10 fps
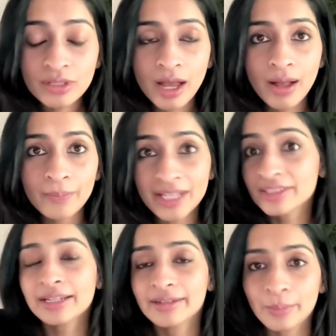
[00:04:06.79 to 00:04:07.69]

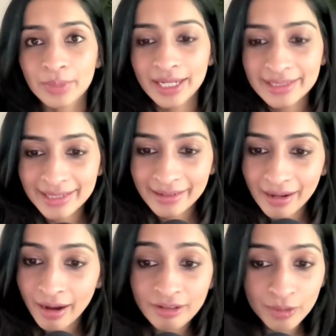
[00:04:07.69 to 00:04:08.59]
take a number. Let's take
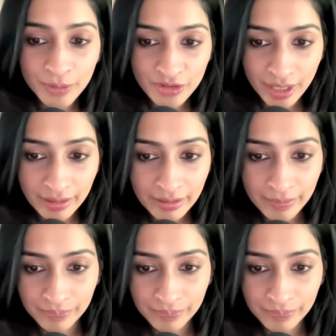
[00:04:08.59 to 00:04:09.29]
100%.